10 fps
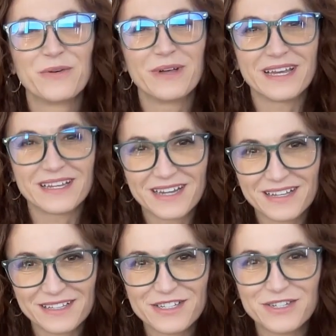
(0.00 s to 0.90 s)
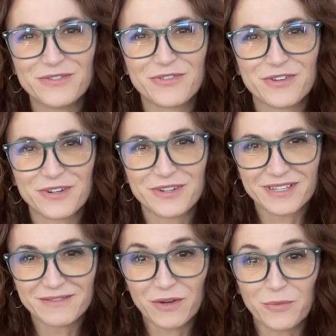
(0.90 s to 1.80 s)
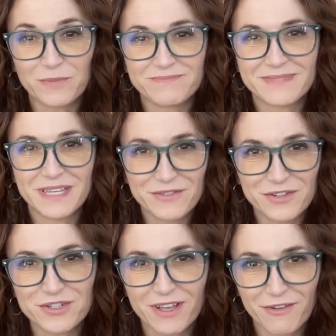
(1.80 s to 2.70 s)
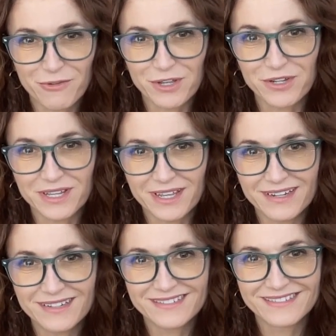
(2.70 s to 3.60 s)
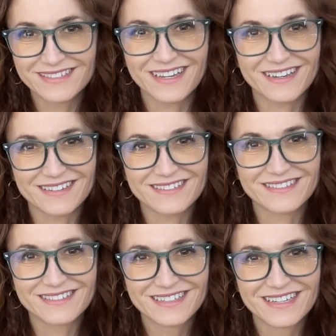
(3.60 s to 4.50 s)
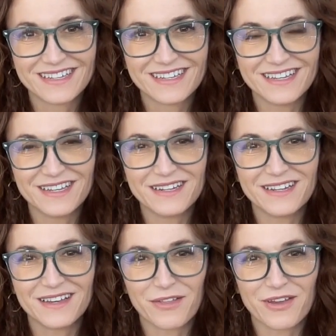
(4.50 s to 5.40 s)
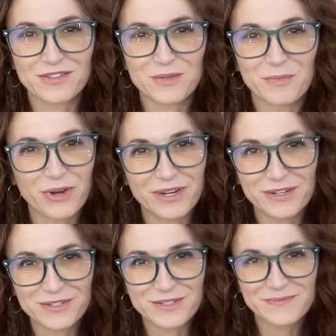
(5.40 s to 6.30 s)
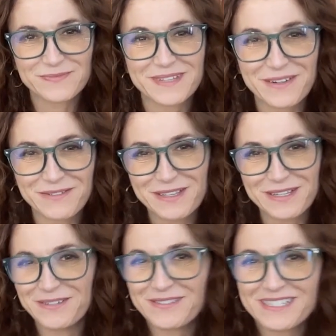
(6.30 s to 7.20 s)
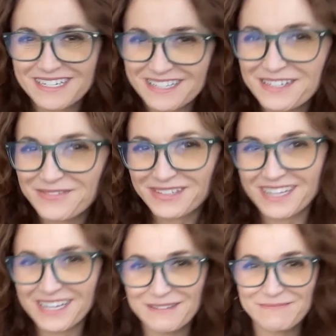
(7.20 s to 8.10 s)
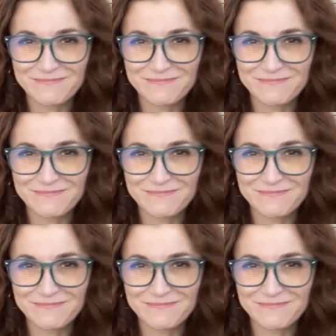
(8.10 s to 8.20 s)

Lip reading: Well, I acknowledge you for giving yourself what you need. Yeah. And our thoughts and prayers are with you, sending love and light.